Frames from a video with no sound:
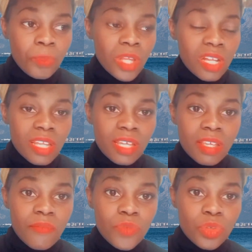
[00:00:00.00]
Like
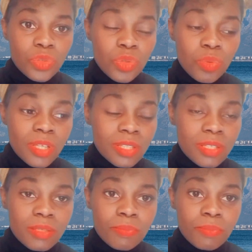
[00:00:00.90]
if you're doing
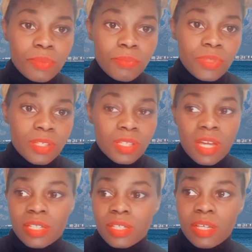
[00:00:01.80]
this
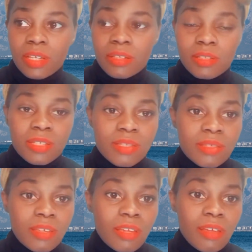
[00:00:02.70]
kind, like let's
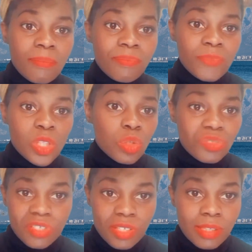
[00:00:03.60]
say
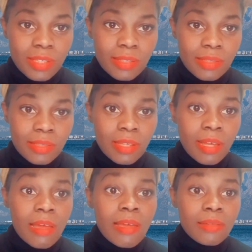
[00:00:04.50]
logistics,
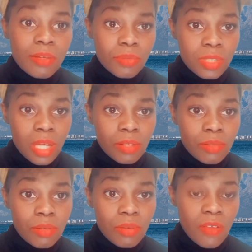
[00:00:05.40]
they will tell
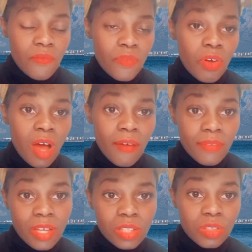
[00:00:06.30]
you if you're
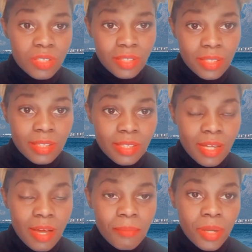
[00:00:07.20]
having a logistics
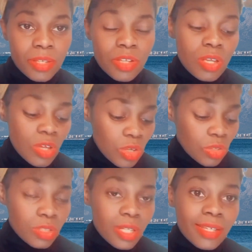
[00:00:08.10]
company, your
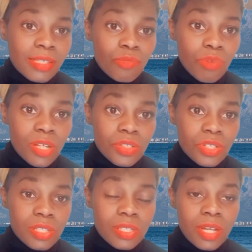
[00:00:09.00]
tax range
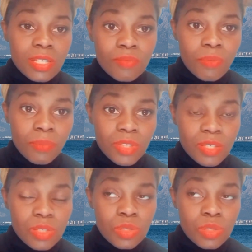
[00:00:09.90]
starts from this.